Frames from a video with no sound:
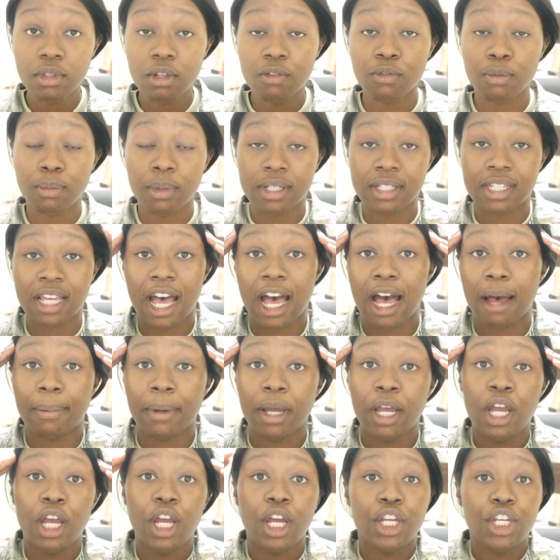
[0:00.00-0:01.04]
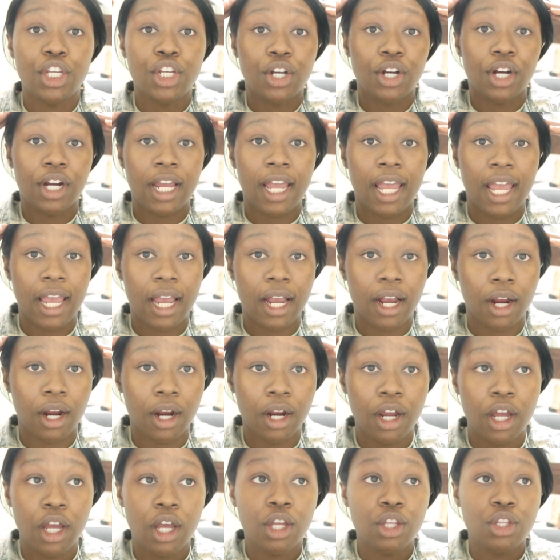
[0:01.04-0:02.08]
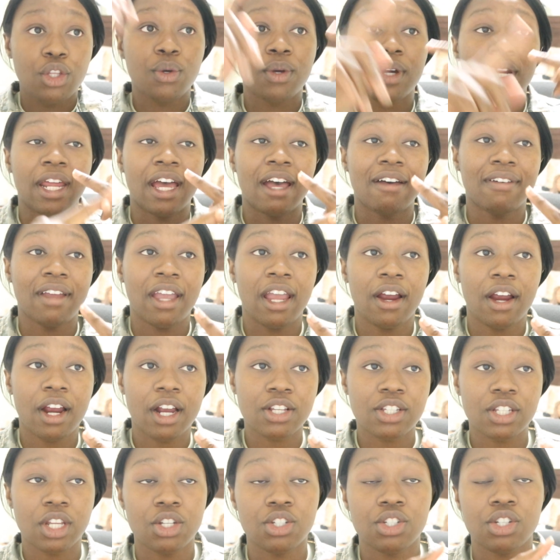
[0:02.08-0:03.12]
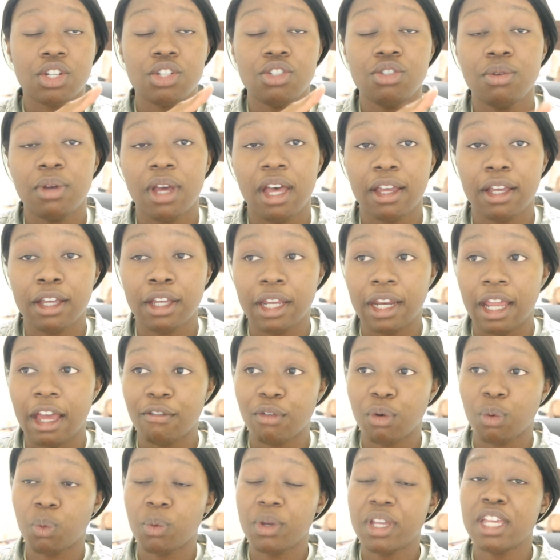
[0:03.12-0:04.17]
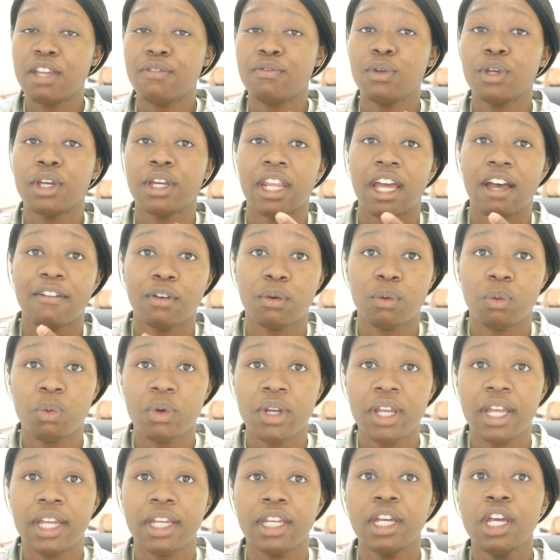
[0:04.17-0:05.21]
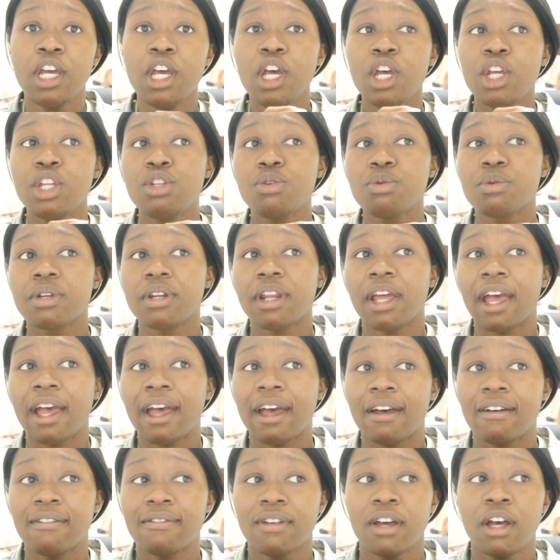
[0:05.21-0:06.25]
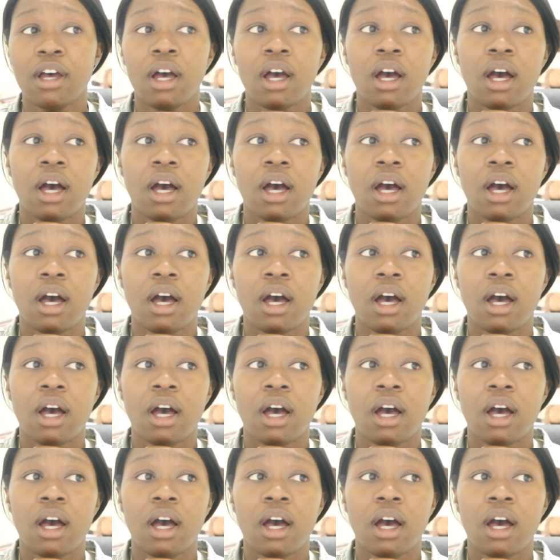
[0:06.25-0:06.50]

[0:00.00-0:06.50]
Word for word: From the top, your hair, you can have hair extension, you can have a weave, you can have a wig, you can have